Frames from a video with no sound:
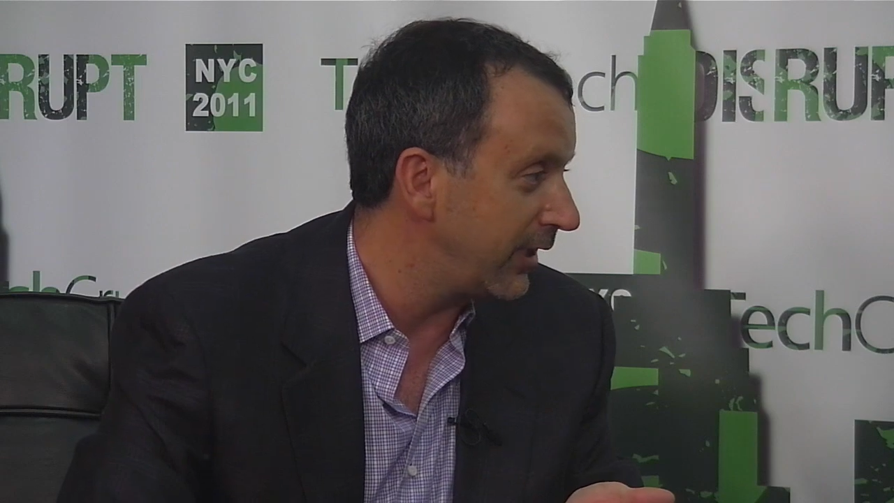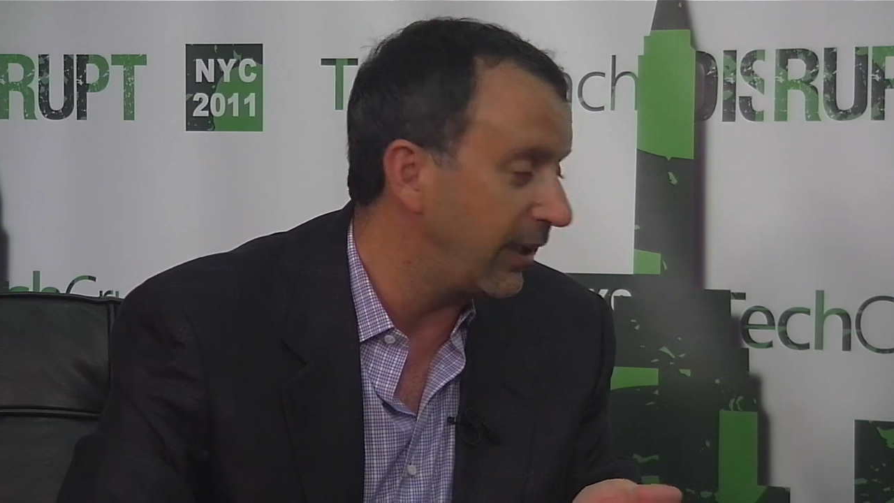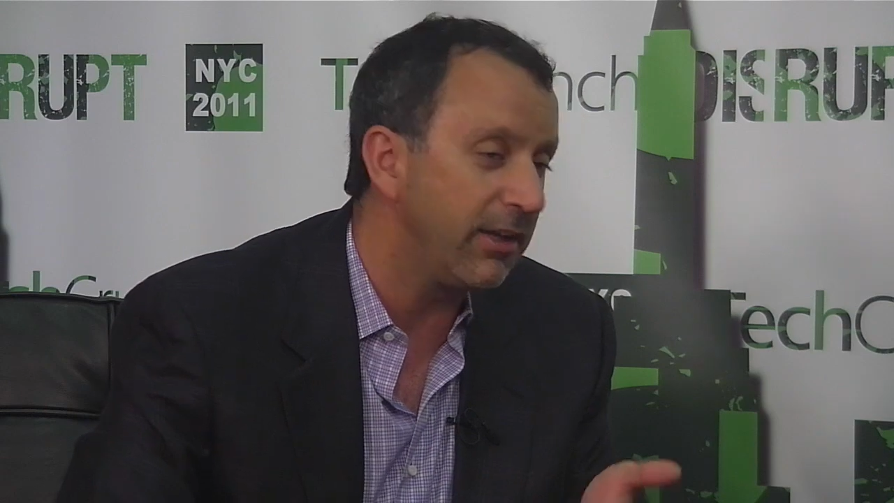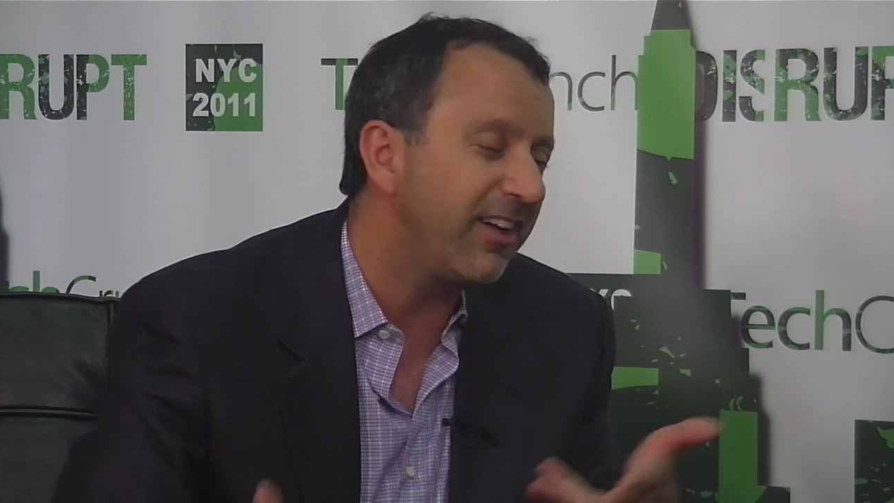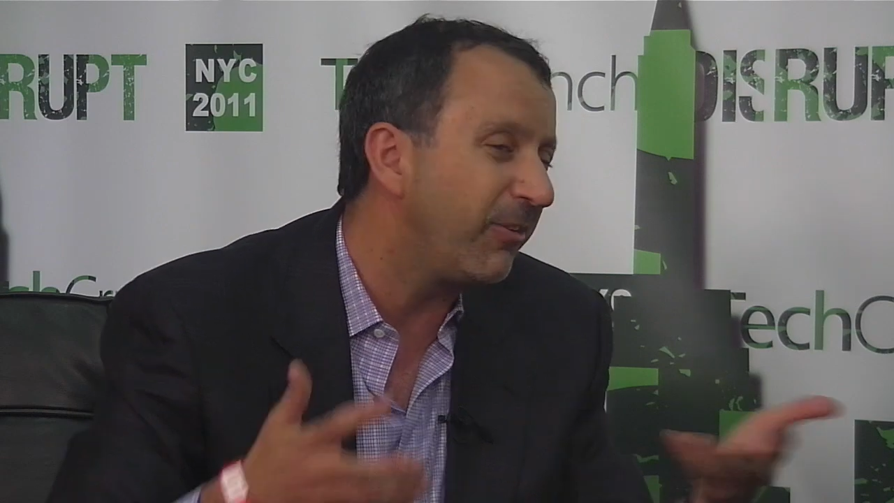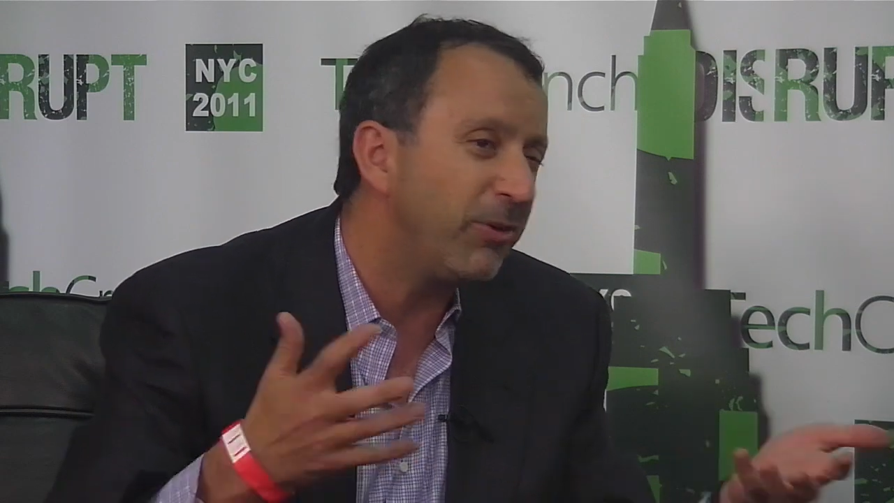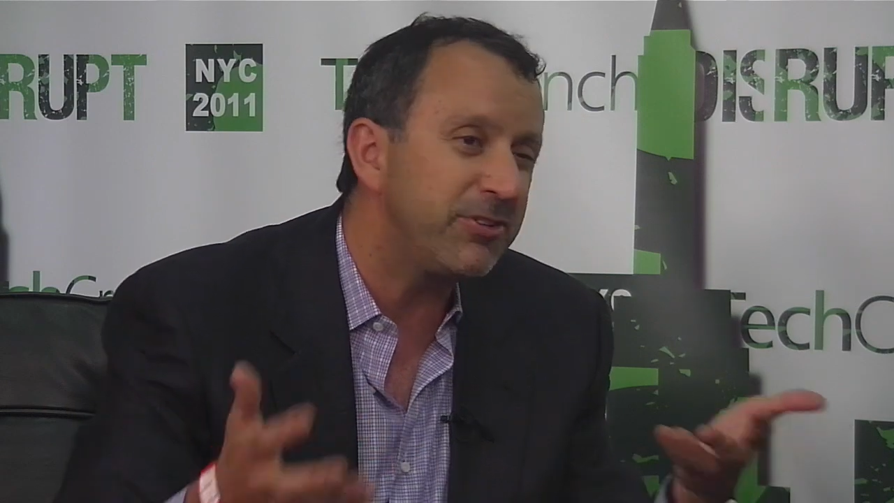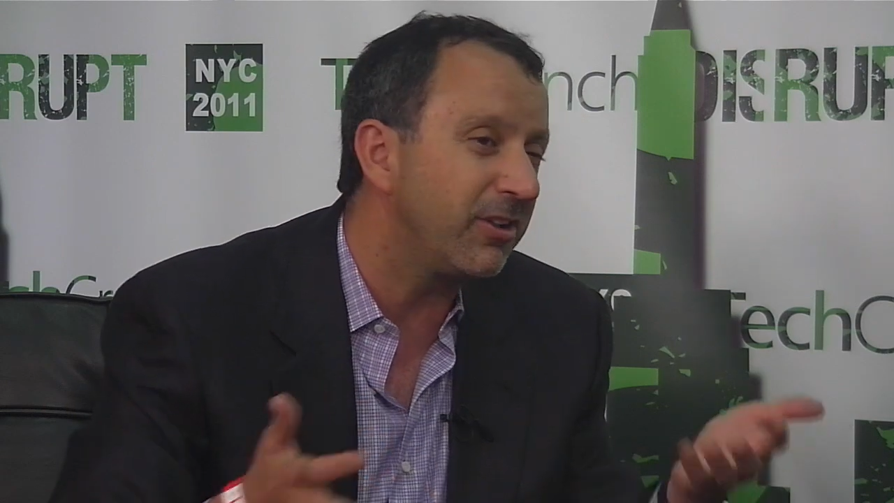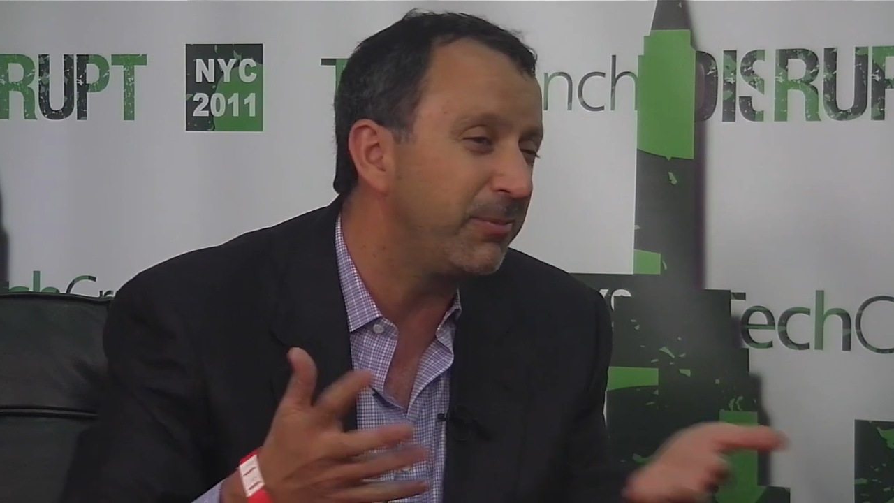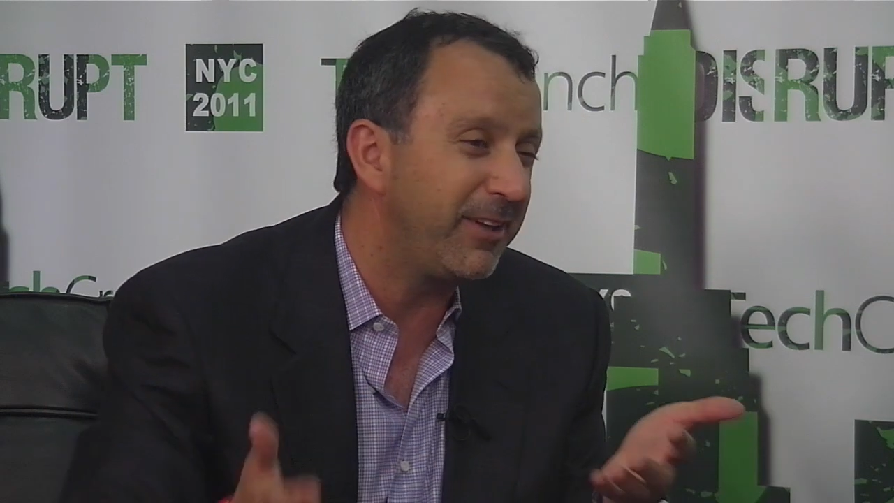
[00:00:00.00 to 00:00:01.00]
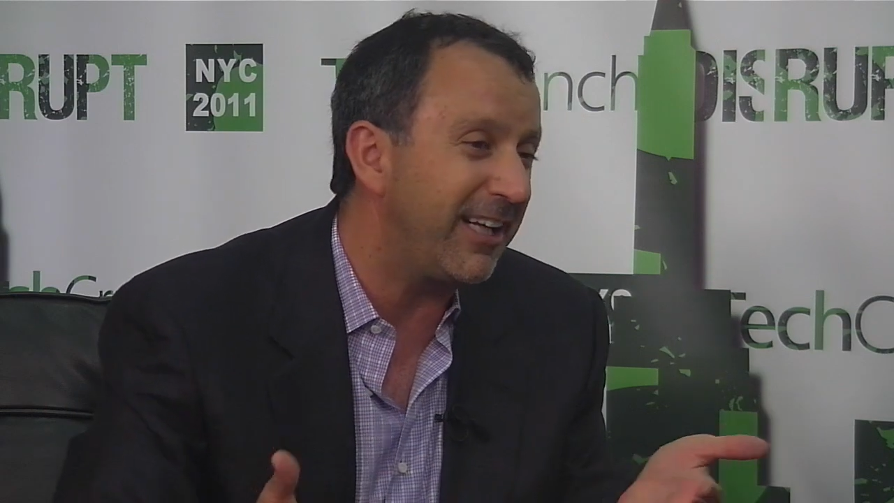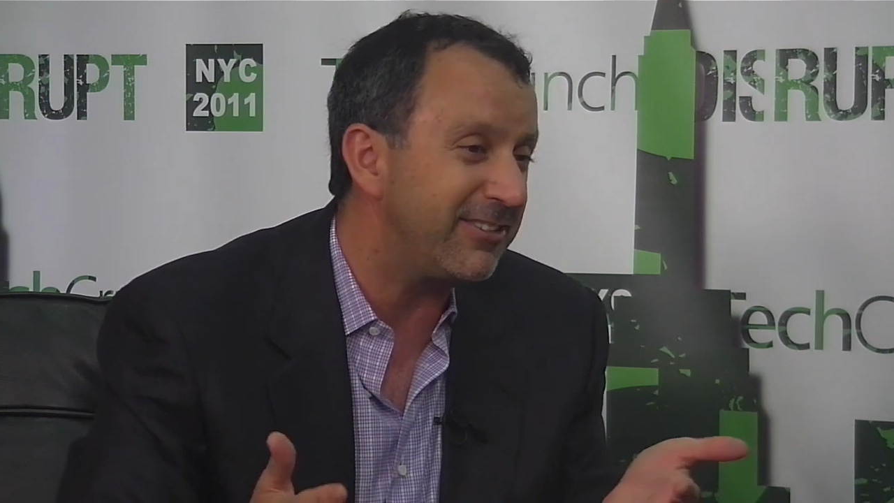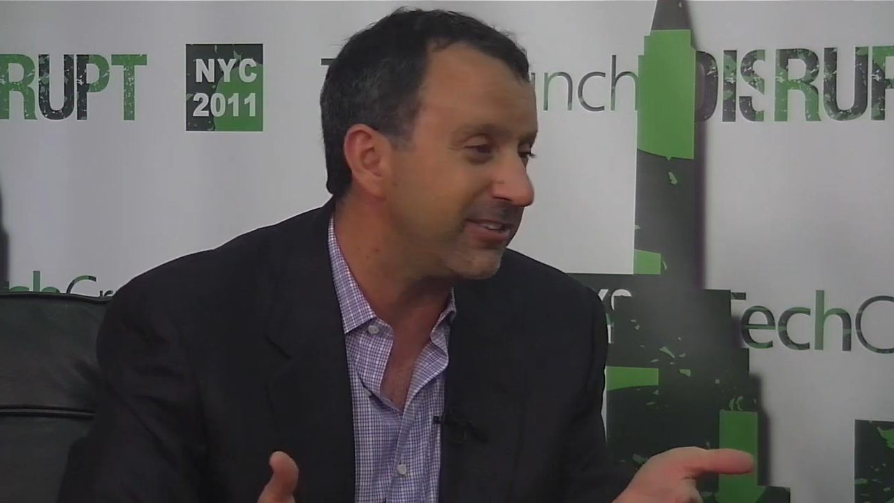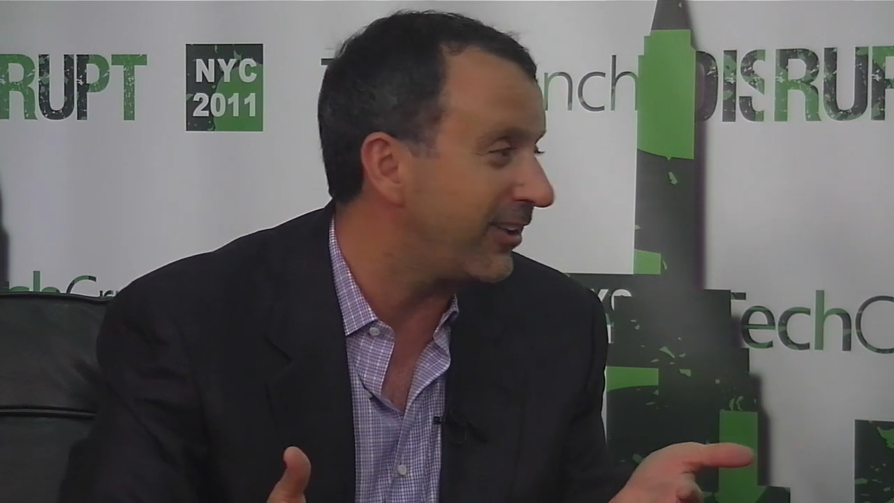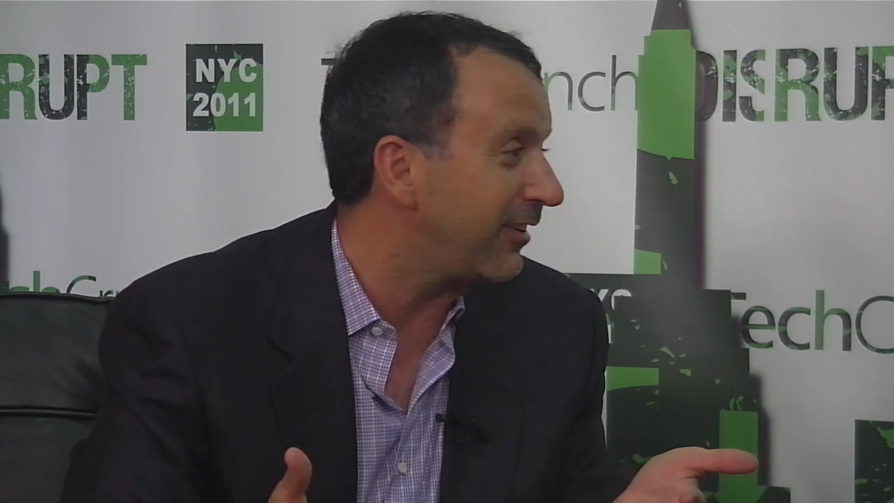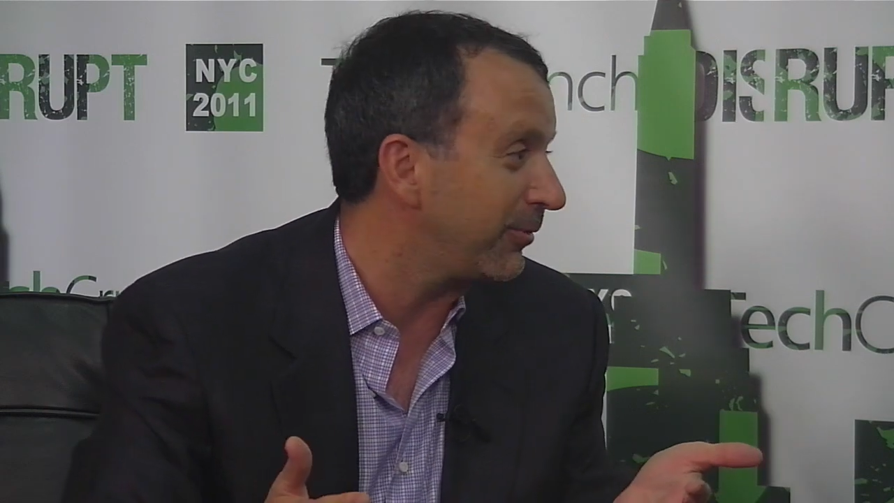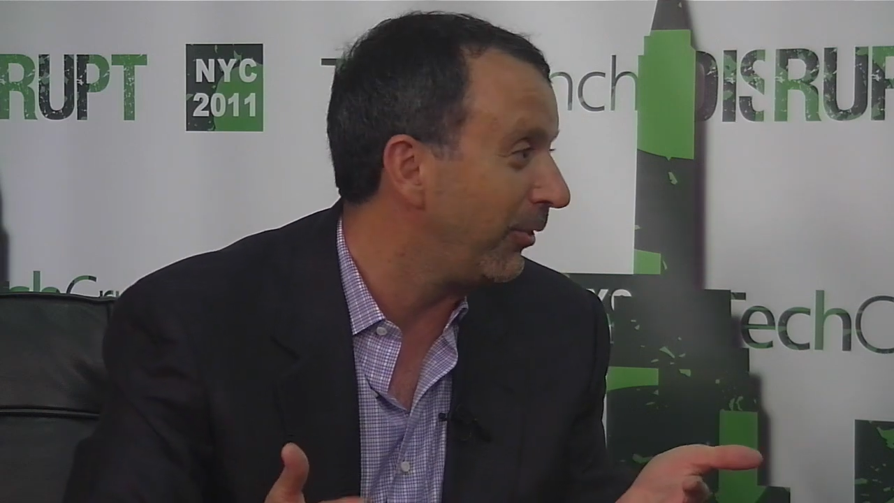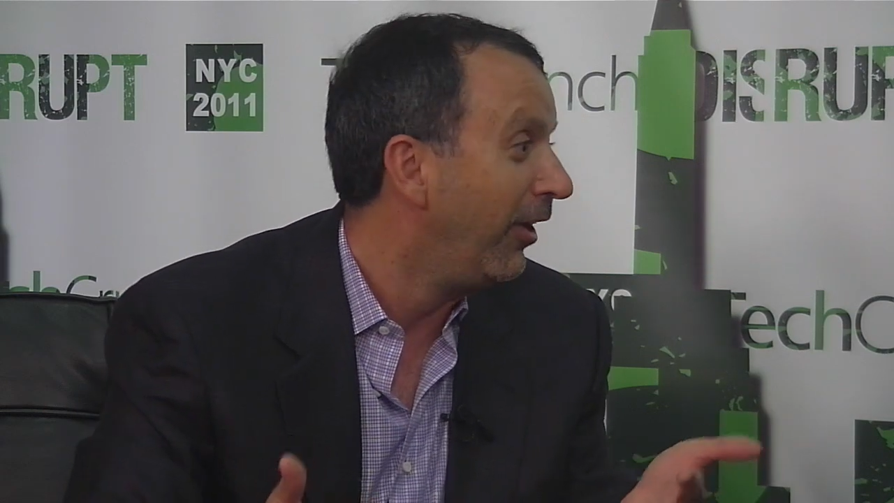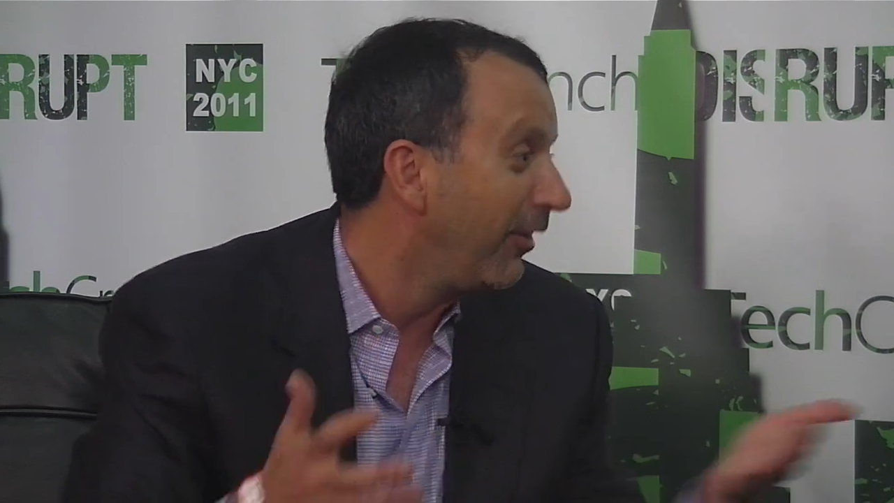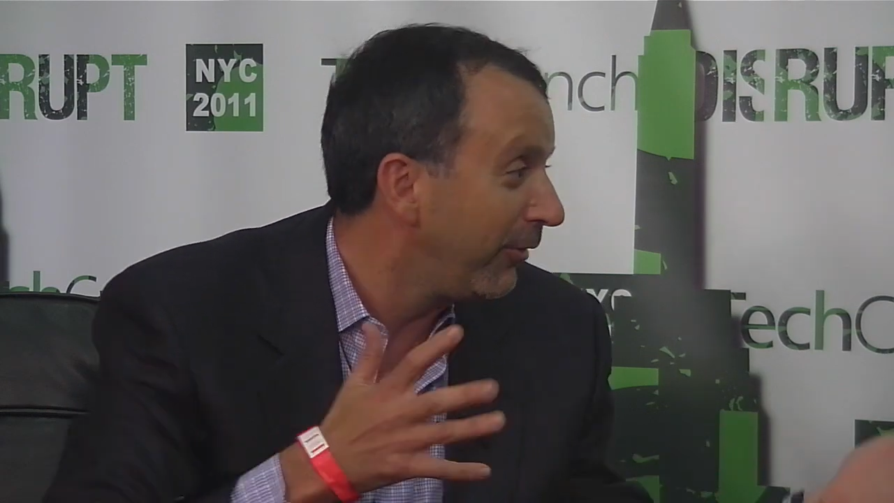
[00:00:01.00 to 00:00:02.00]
thinking that it wasn't going to be that successful.